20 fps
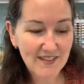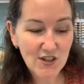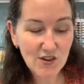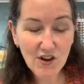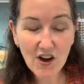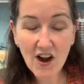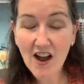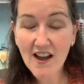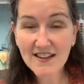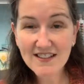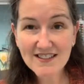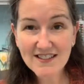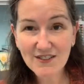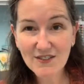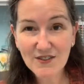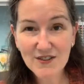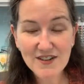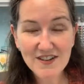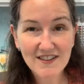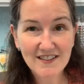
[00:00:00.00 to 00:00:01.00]
your aunt
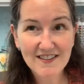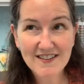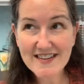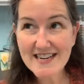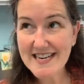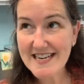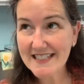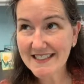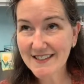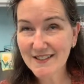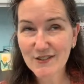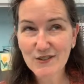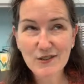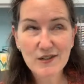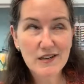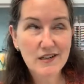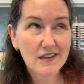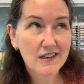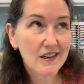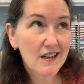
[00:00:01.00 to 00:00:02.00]
or your niece or
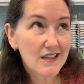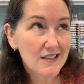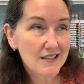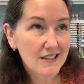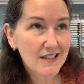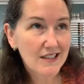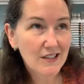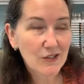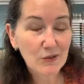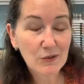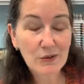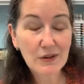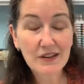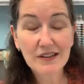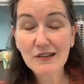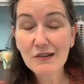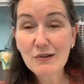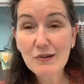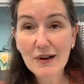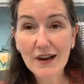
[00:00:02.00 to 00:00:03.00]
your cousin
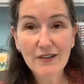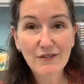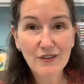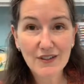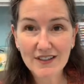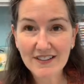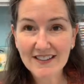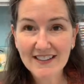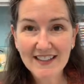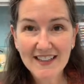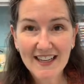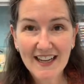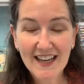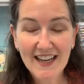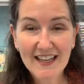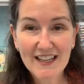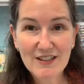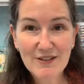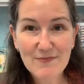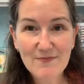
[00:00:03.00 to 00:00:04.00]
or whoever,
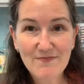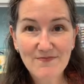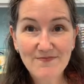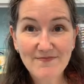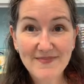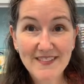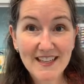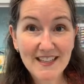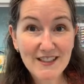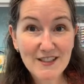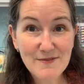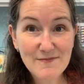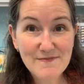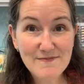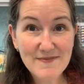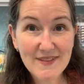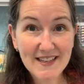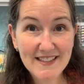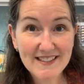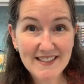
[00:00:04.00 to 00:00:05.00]
get
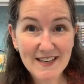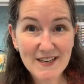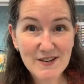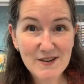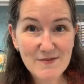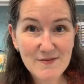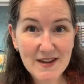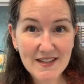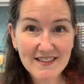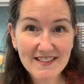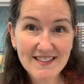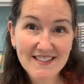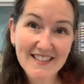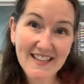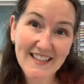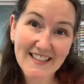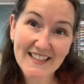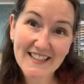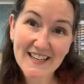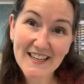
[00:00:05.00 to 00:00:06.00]
them excited about this
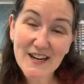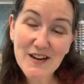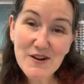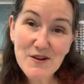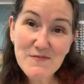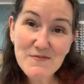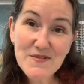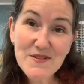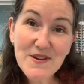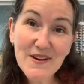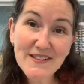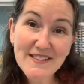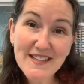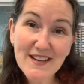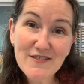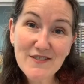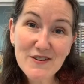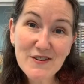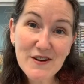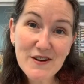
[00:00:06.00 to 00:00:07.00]
kit. And I hope you guys
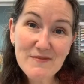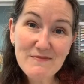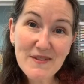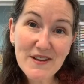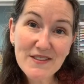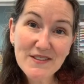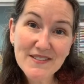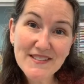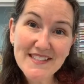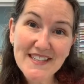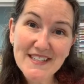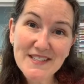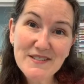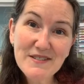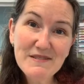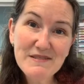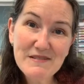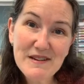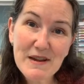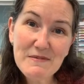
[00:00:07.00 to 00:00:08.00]
have a great Mother's Day
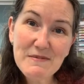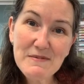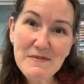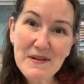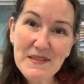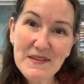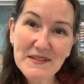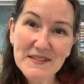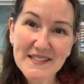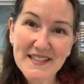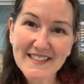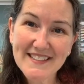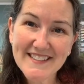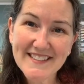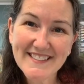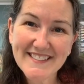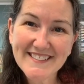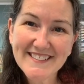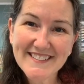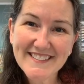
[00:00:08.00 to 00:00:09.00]
too. Happy Mother's Day,
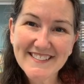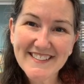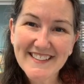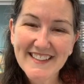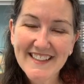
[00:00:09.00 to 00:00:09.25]
Sue.